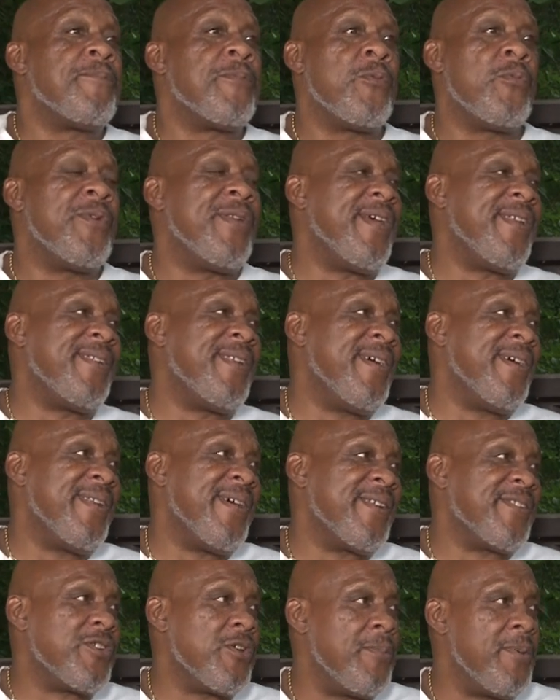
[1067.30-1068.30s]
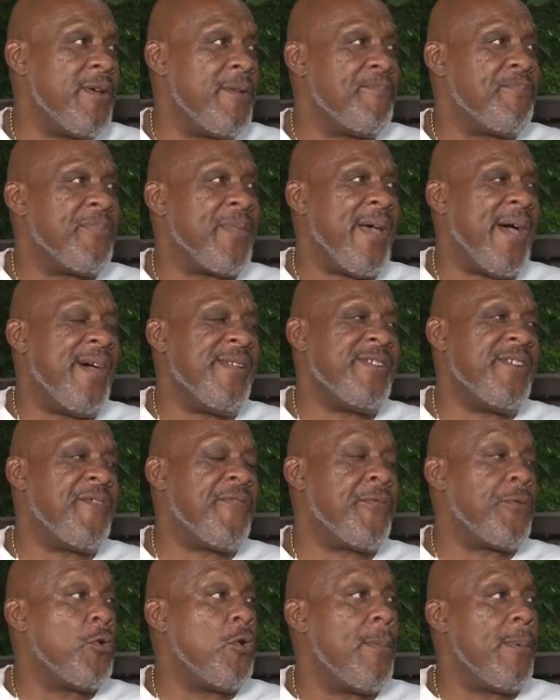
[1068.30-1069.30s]
when they did that to me, I
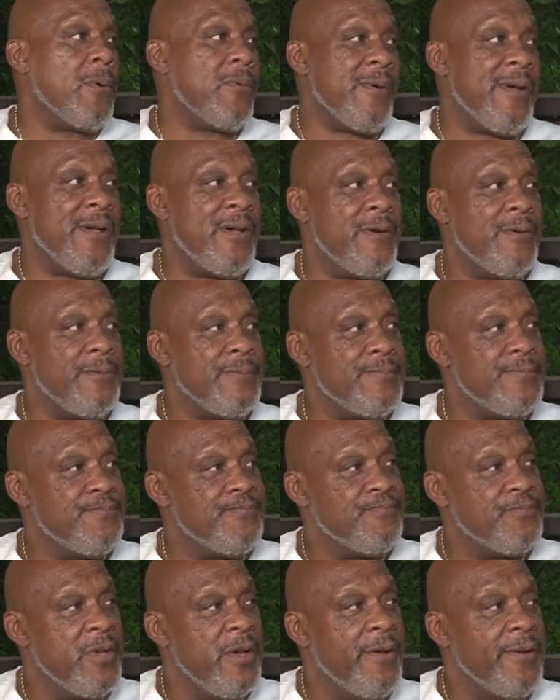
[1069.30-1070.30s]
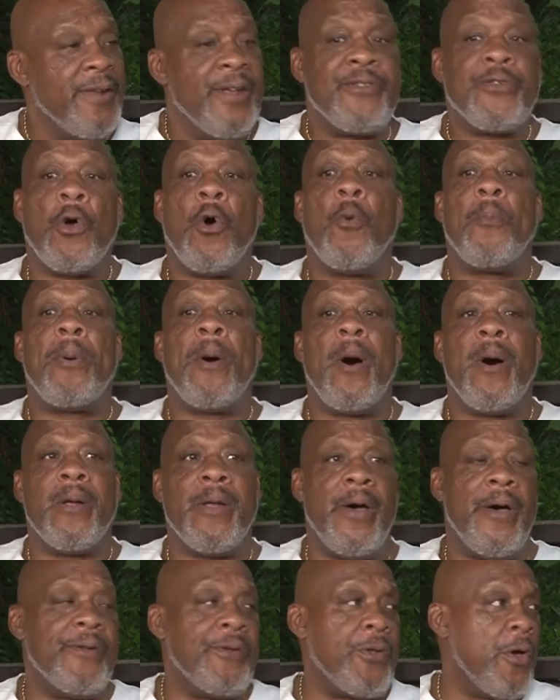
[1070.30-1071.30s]
just threw them around. They told Paul
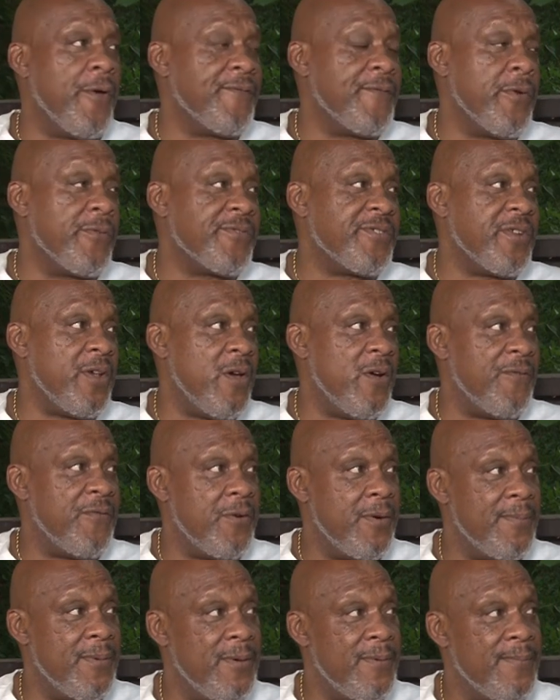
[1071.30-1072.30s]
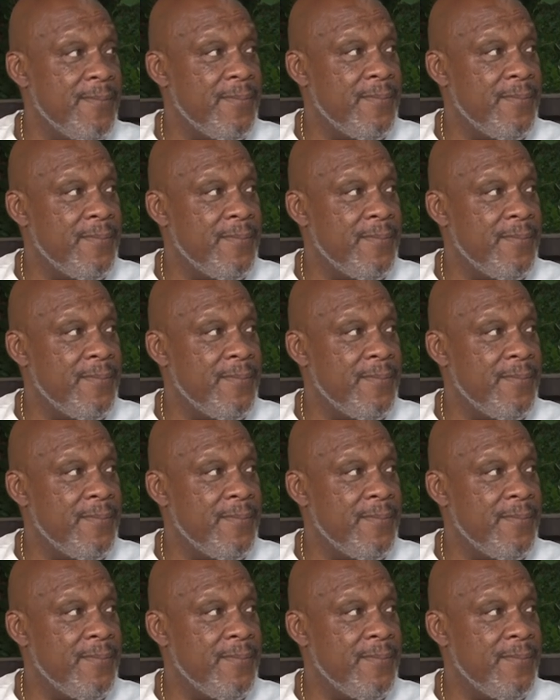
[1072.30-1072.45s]
Orndorff don't sell for me.